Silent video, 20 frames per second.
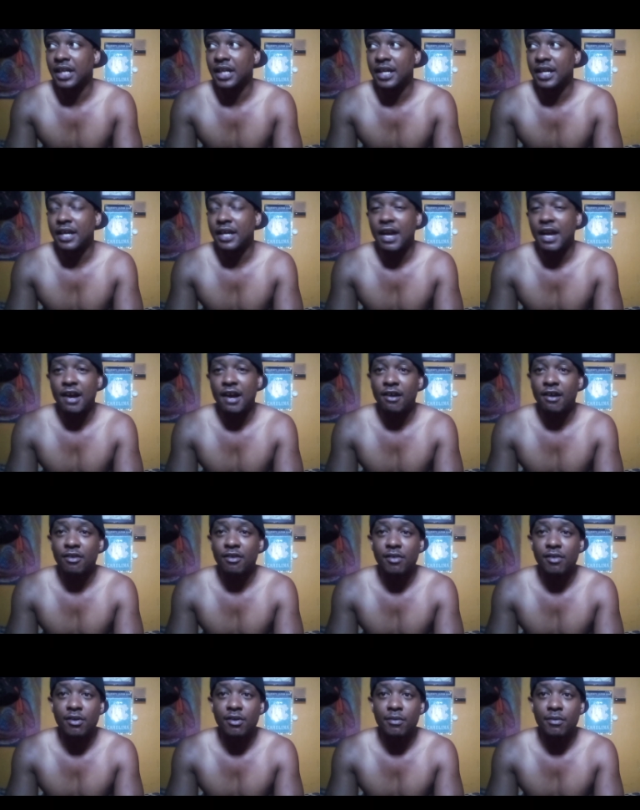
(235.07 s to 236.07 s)
Like how
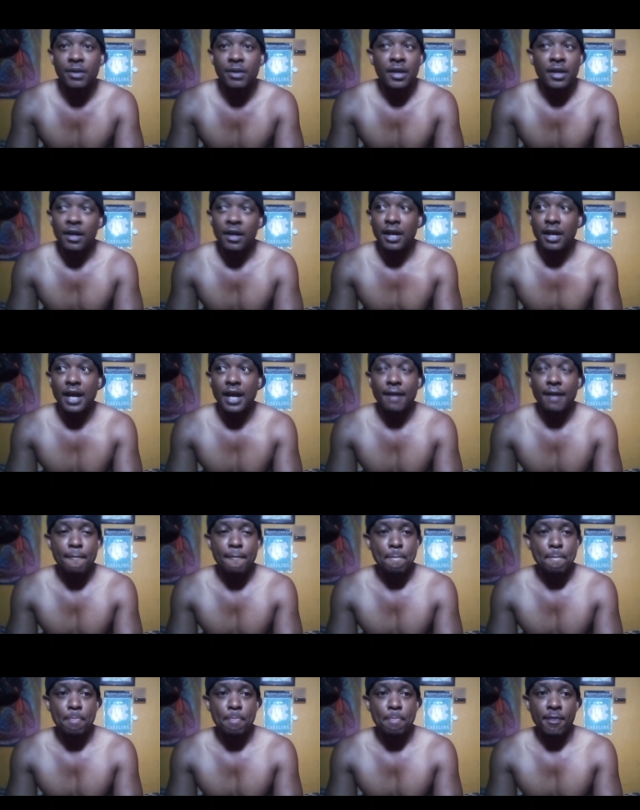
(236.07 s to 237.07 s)
grown,
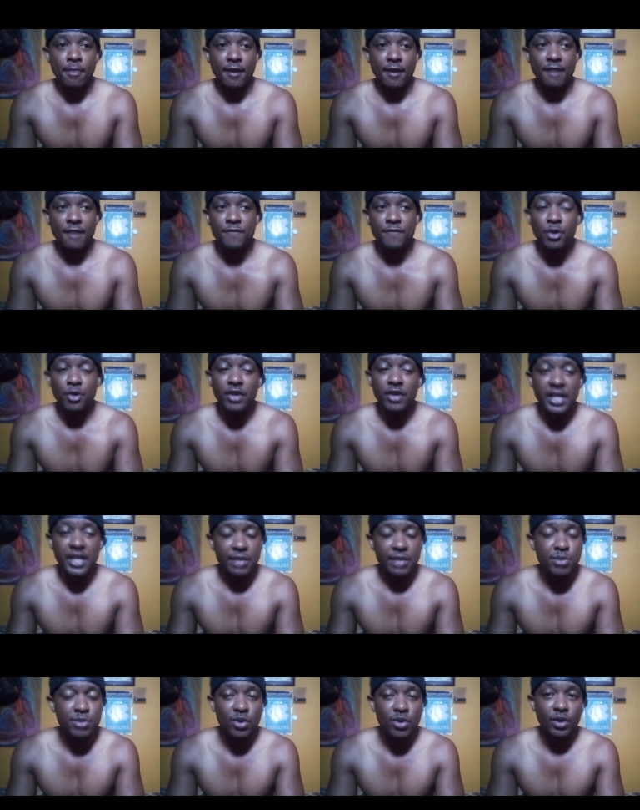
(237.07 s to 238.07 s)
like if you
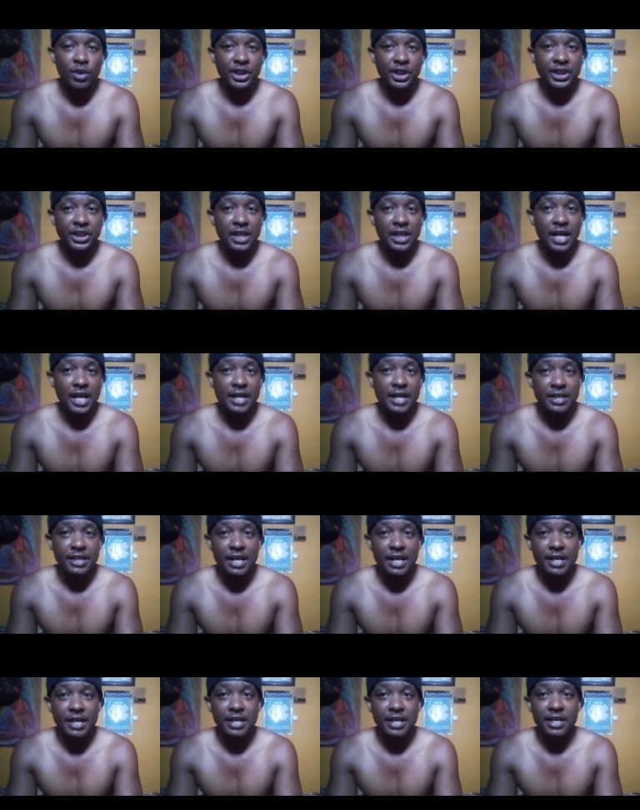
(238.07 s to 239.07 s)
keep doing shit like
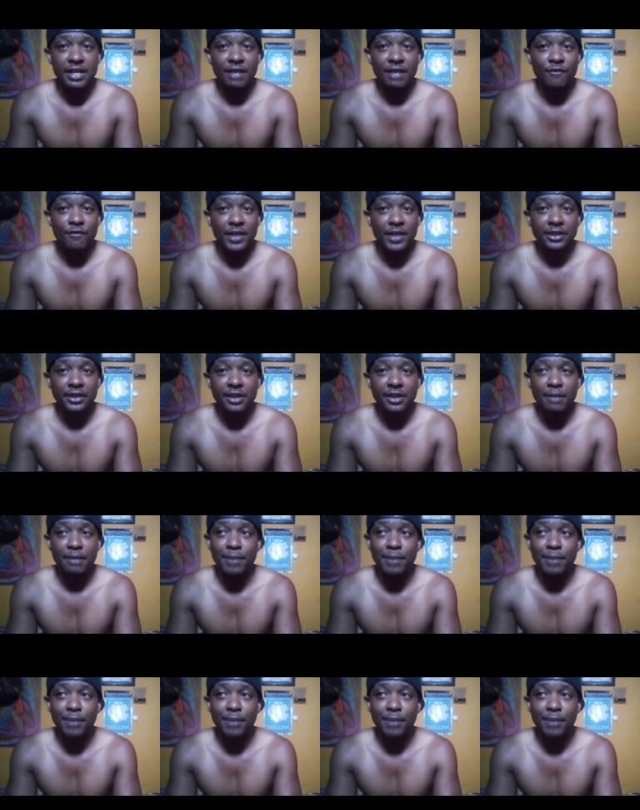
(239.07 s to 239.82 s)
that, eventually